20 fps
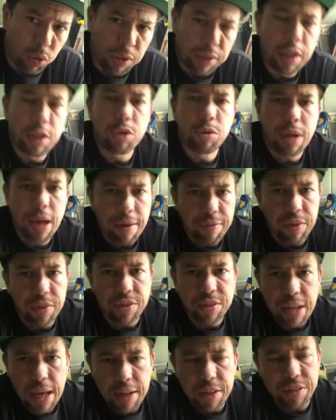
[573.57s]
And then you have the
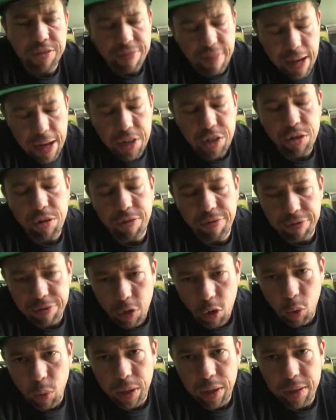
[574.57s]
satisfaction of
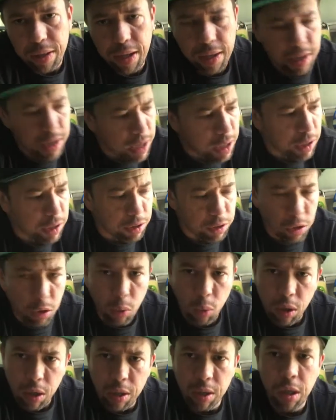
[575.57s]
knowing that, hey, you know
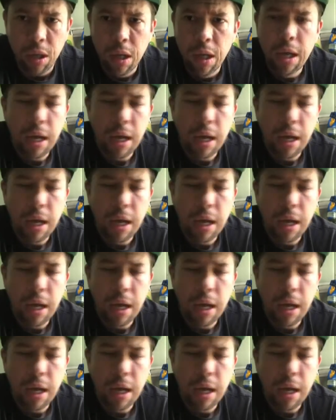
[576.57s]
what?